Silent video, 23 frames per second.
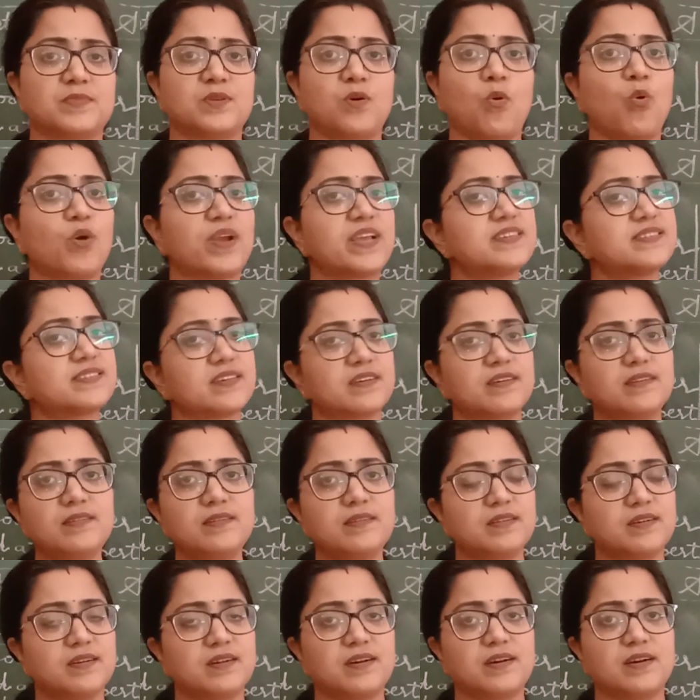okay sir,
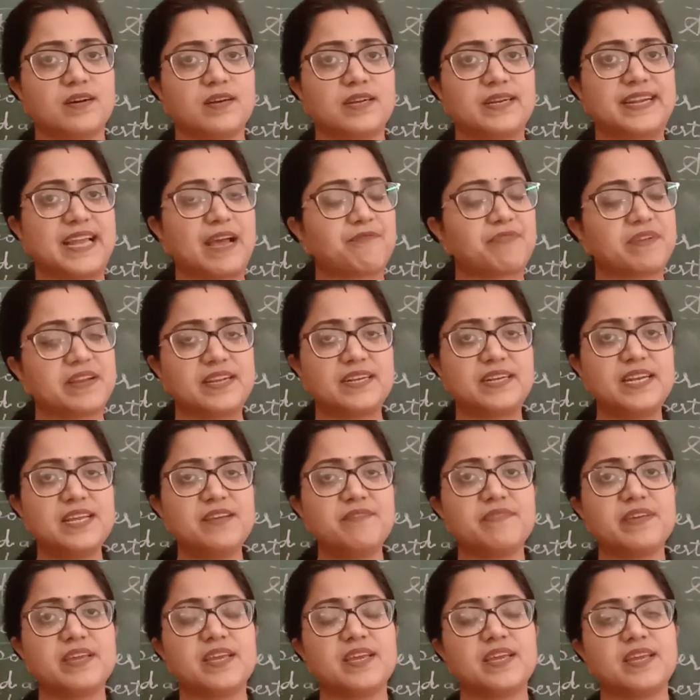definitely
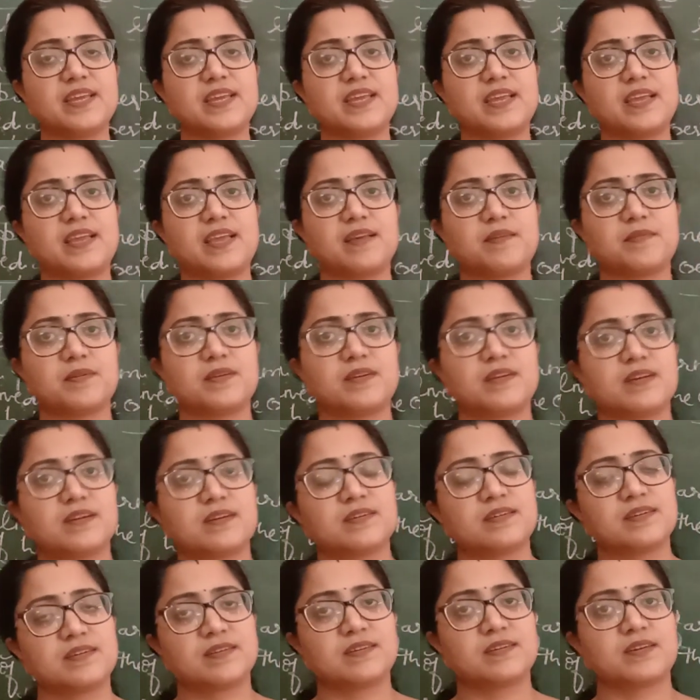we
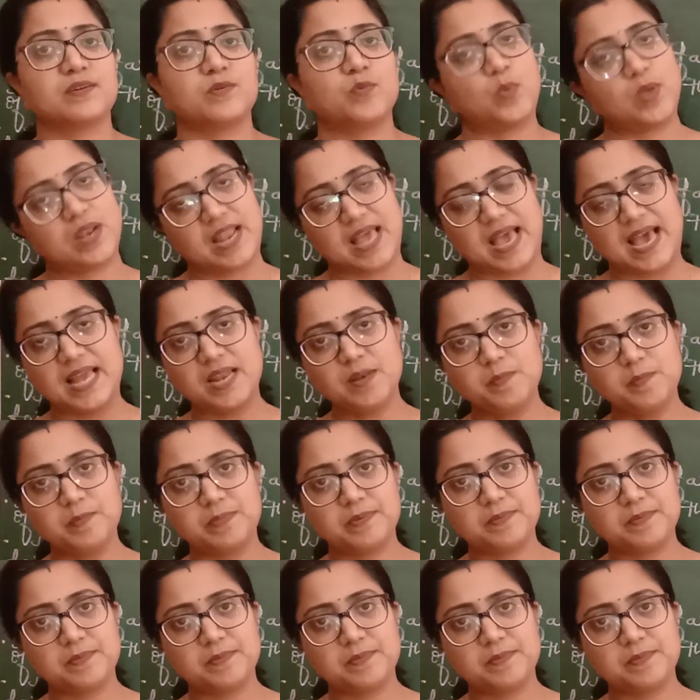will help.